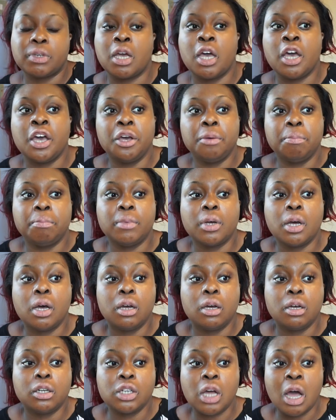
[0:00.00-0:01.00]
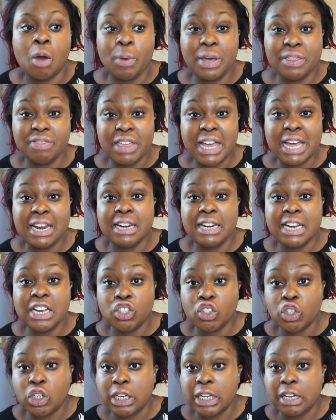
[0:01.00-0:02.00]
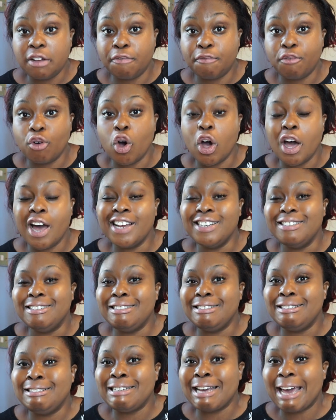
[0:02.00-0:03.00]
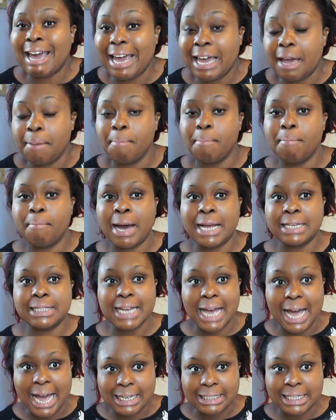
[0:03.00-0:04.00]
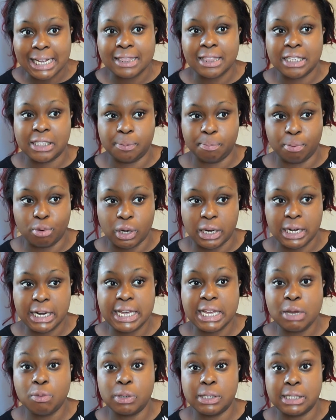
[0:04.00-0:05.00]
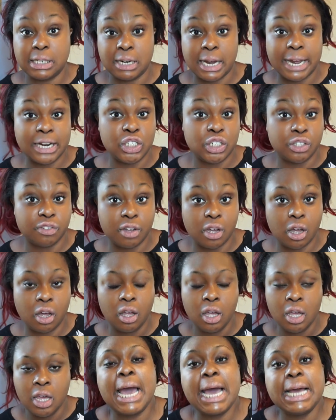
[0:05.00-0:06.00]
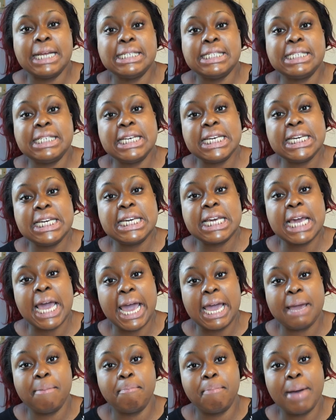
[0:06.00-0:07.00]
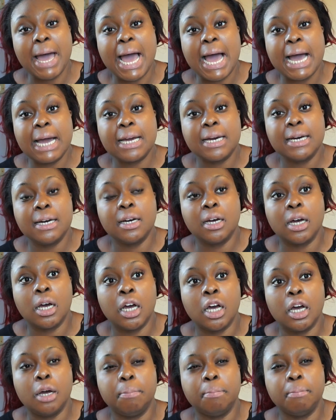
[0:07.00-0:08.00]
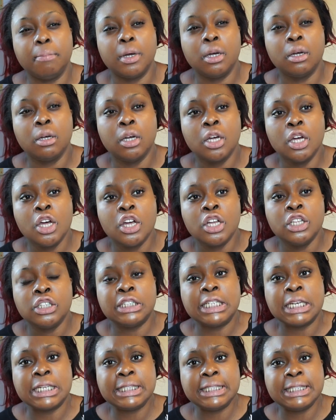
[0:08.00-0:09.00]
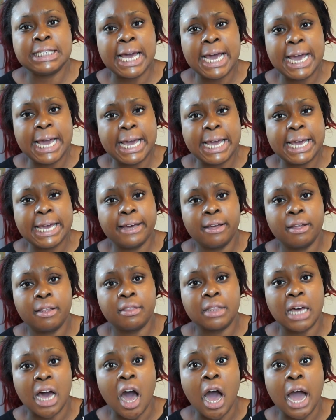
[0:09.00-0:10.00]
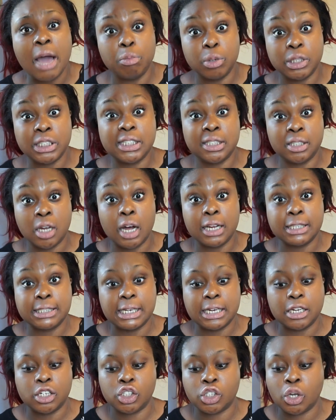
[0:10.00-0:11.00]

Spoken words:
I went there literally for a day. My dad at this point, he was in Nigeria and he came back the day that I was starting.